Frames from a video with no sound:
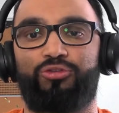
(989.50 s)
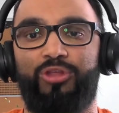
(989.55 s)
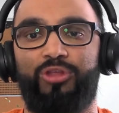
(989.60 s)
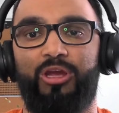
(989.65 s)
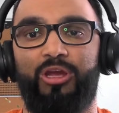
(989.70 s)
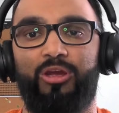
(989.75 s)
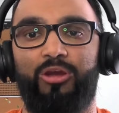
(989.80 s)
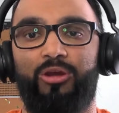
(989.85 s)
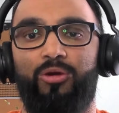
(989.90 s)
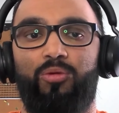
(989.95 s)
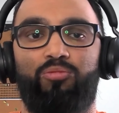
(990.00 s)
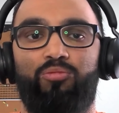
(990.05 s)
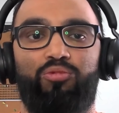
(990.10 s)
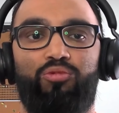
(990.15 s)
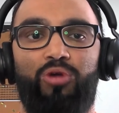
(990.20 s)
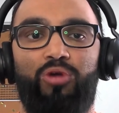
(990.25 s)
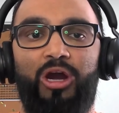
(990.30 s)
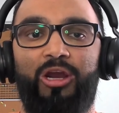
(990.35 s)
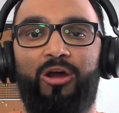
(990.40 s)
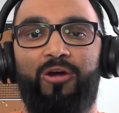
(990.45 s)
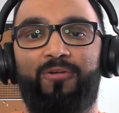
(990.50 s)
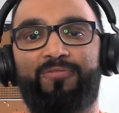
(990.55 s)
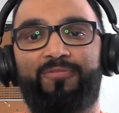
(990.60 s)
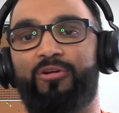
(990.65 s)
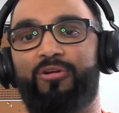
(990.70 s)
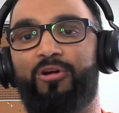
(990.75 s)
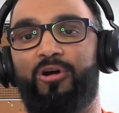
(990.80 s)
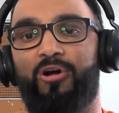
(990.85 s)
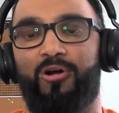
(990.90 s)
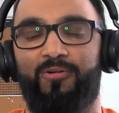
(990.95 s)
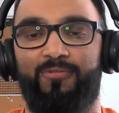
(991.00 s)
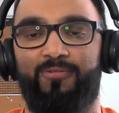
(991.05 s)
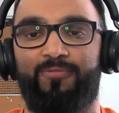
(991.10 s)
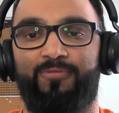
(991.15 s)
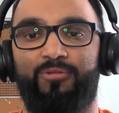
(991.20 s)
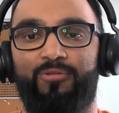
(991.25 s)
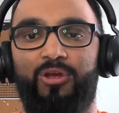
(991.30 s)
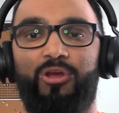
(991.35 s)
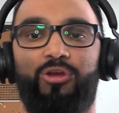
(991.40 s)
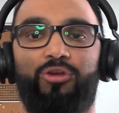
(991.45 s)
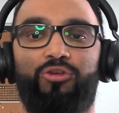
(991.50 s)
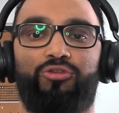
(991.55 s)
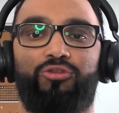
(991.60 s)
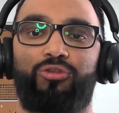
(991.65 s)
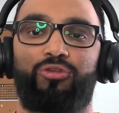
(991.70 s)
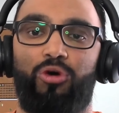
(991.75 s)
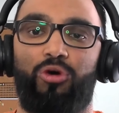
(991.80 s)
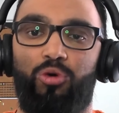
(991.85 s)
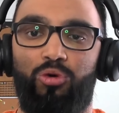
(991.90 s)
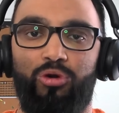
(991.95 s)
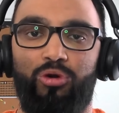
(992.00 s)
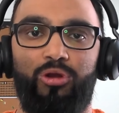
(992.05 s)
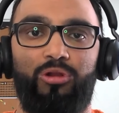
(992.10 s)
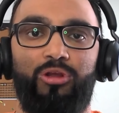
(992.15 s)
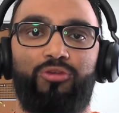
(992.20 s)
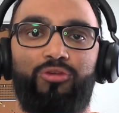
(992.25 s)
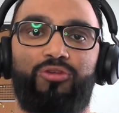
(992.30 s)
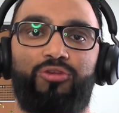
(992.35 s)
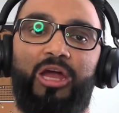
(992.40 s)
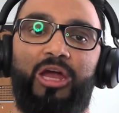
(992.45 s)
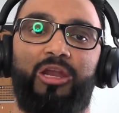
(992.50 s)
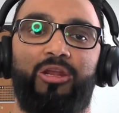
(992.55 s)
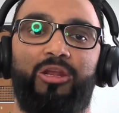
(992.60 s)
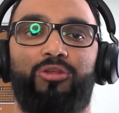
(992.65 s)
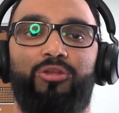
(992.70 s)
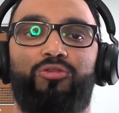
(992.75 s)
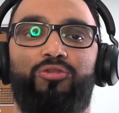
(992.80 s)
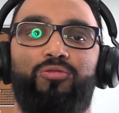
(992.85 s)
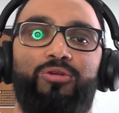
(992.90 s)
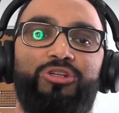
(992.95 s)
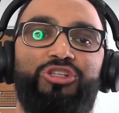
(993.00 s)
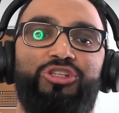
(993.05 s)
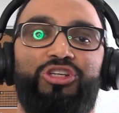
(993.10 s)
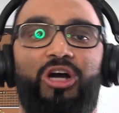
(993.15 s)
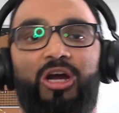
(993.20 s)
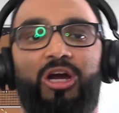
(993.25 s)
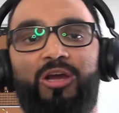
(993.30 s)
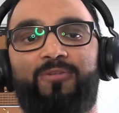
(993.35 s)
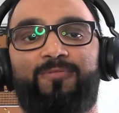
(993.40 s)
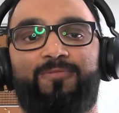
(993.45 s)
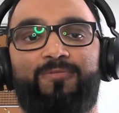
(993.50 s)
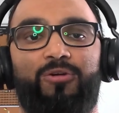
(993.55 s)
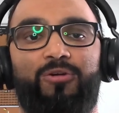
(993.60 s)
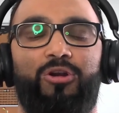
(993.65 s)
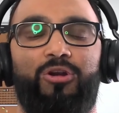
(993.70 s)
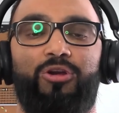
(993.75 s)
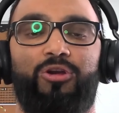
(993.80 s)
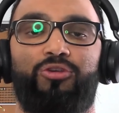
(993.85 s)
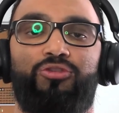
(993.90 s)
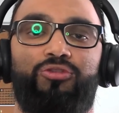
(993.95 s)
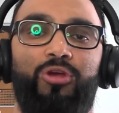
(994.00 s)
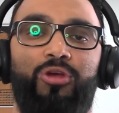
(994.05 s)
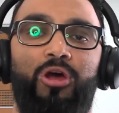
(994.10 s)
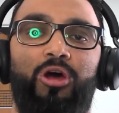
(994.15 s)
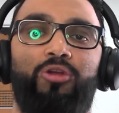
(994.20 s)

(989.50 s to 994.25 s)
thing right off the cuff is the oil is added into a giant furnace,